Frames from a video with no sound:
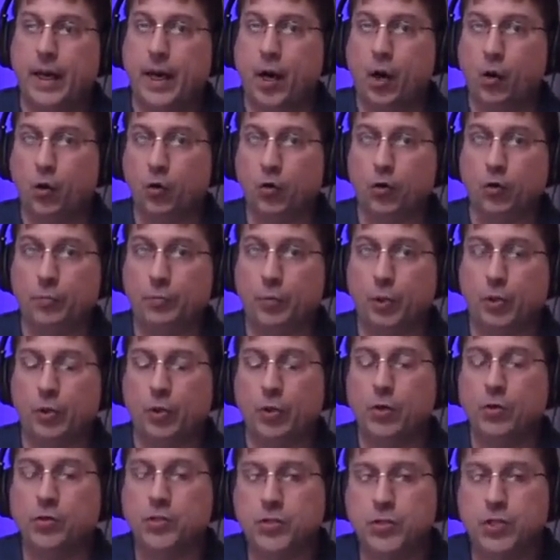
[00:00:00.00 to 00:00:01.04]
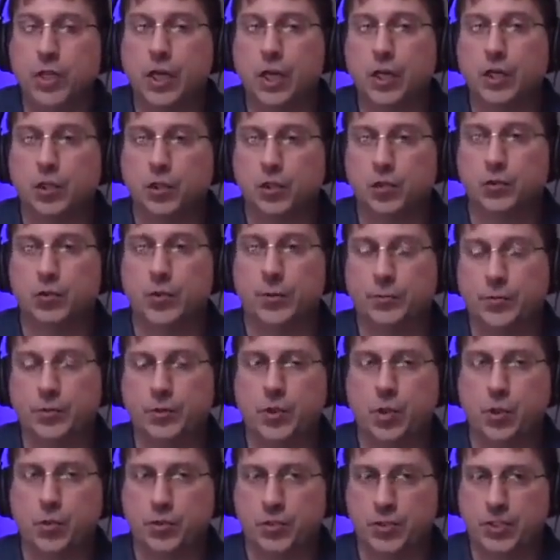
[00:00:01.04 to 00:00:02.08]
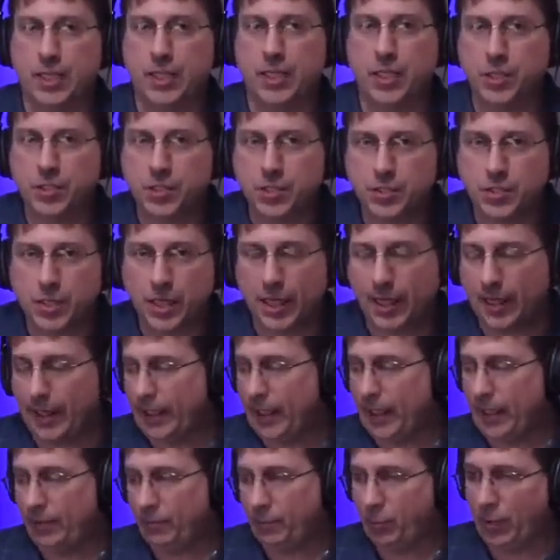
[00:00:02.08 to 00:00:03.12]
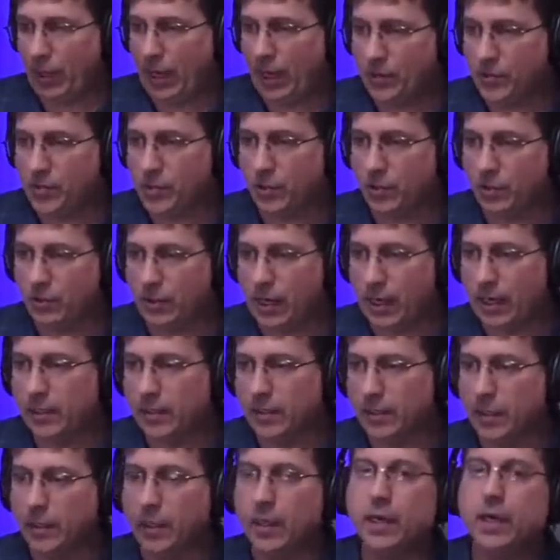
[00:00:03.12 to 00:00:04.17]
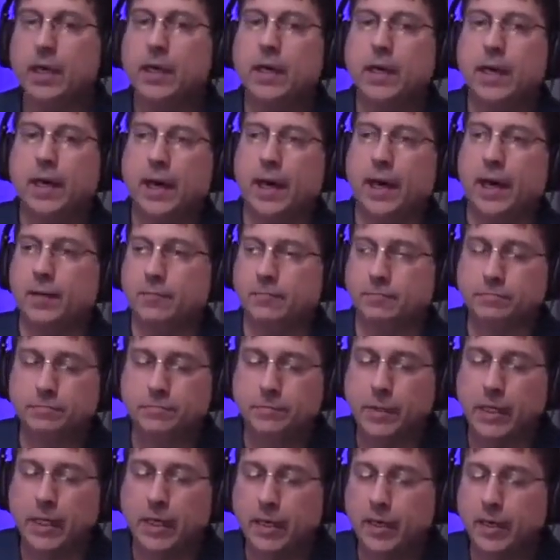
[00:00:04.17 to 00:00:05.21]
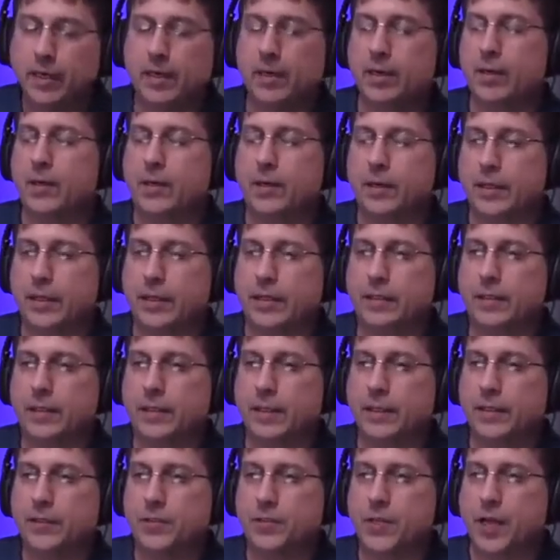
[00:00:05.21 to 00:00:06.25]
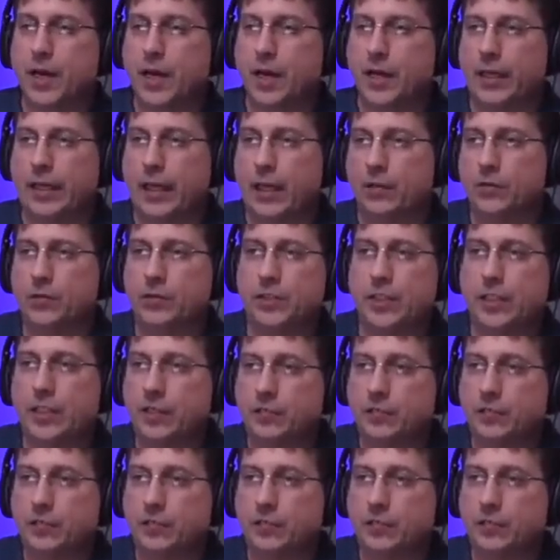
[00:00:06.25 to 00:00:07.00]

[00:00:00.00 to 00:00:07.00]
Ouroboros Crypsinus. I can't pronounce it correctly. That is a guarantee